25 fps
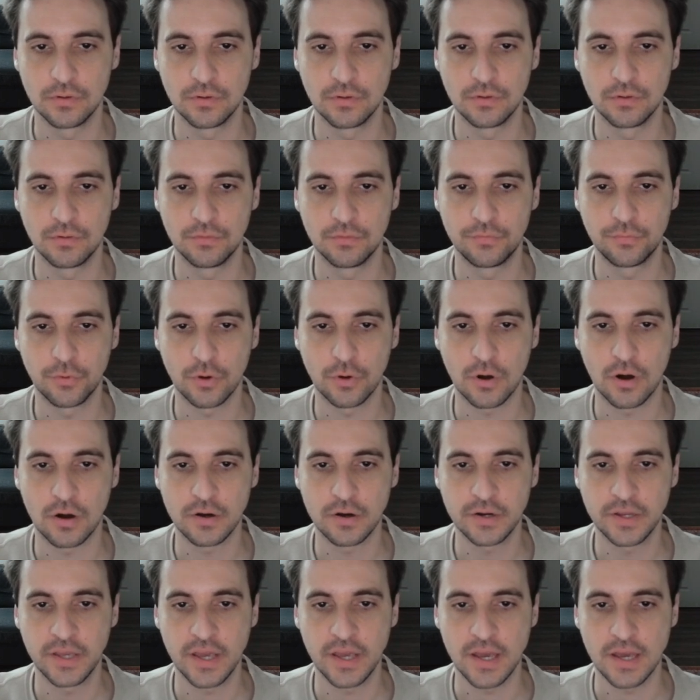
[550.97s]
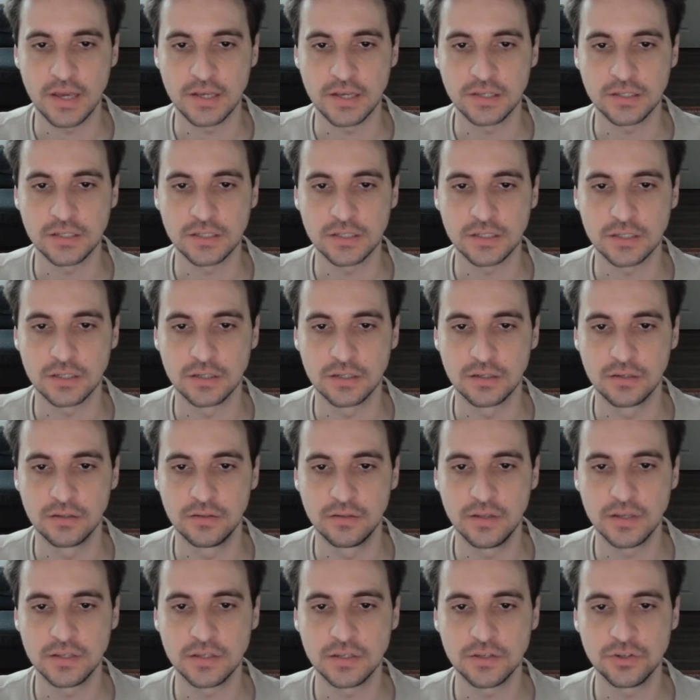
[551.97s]
for our case,
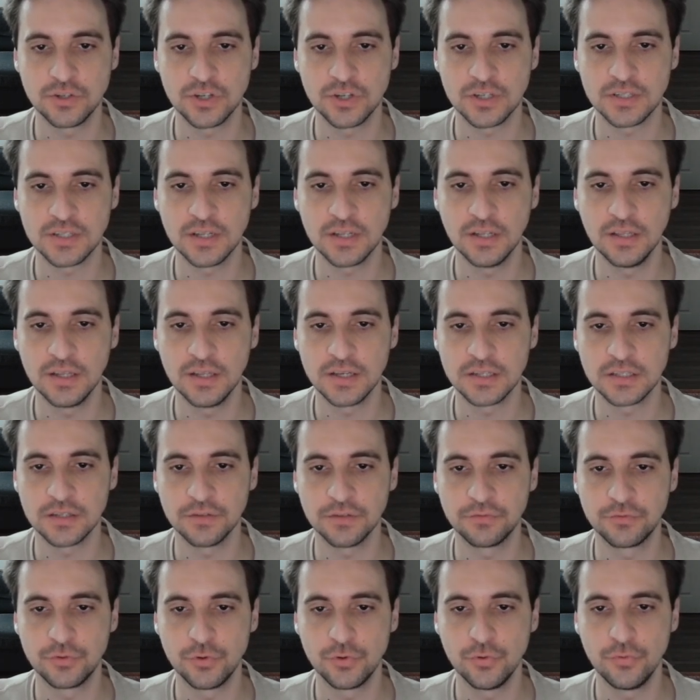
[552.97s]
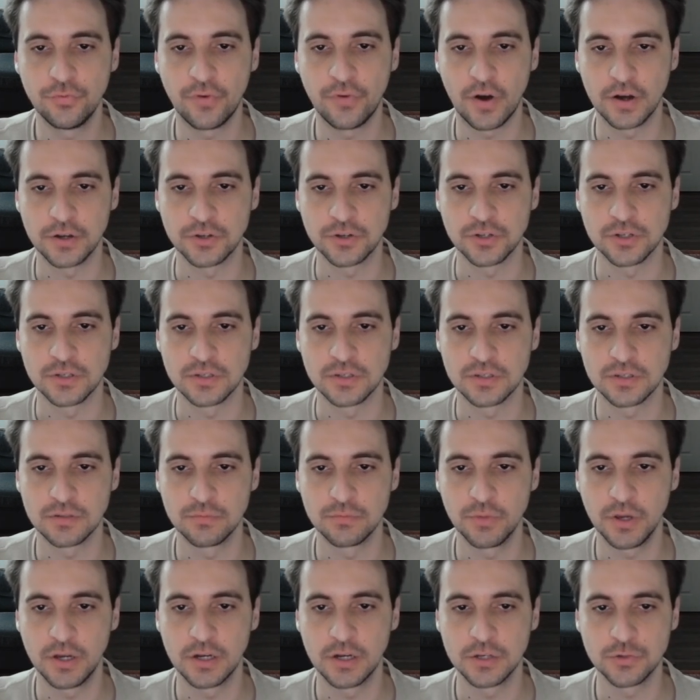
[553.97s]
this is just a list of two functions
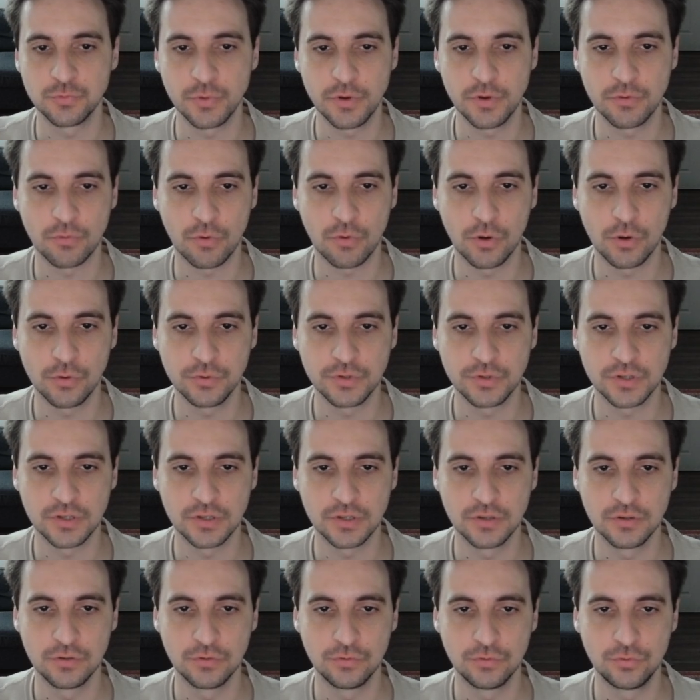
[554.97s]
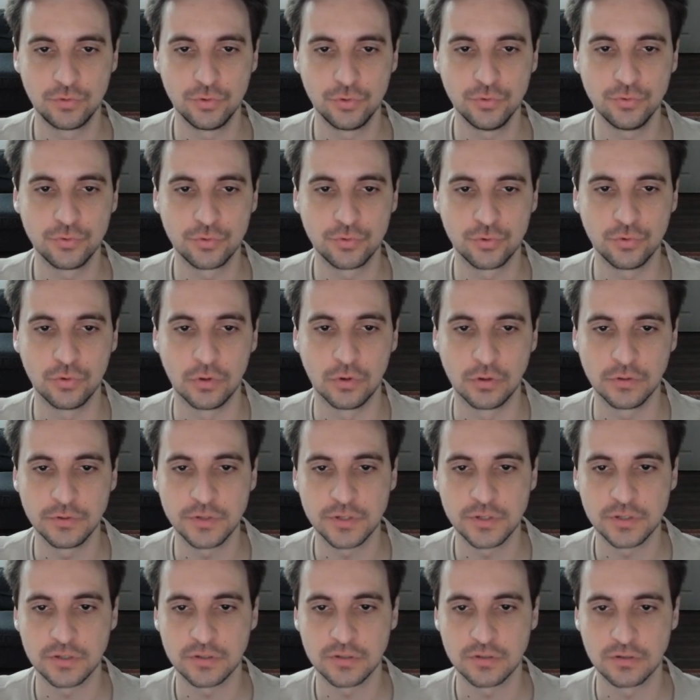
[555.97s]
because we wrote two
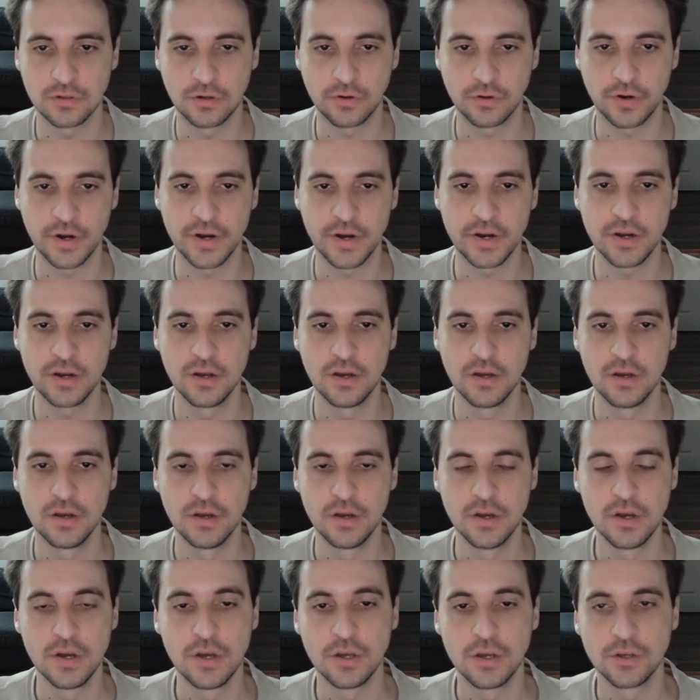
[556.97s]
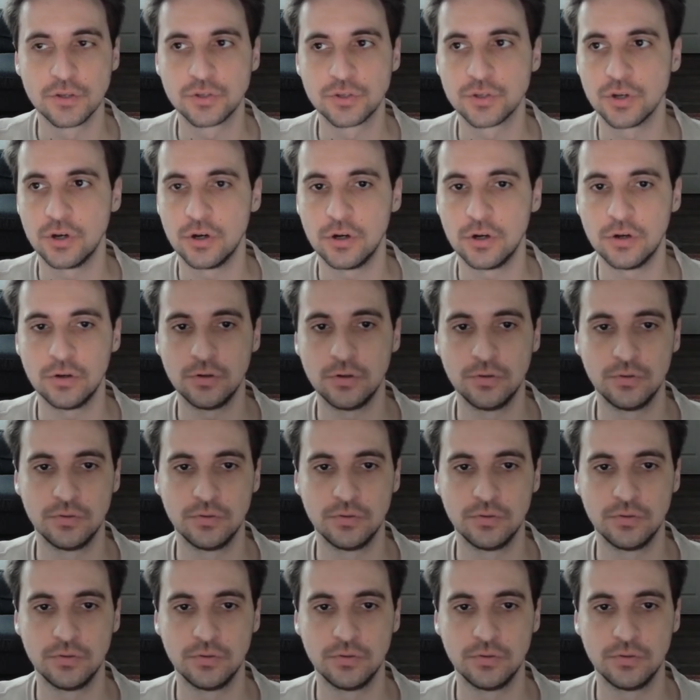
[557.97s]
tools, okay? So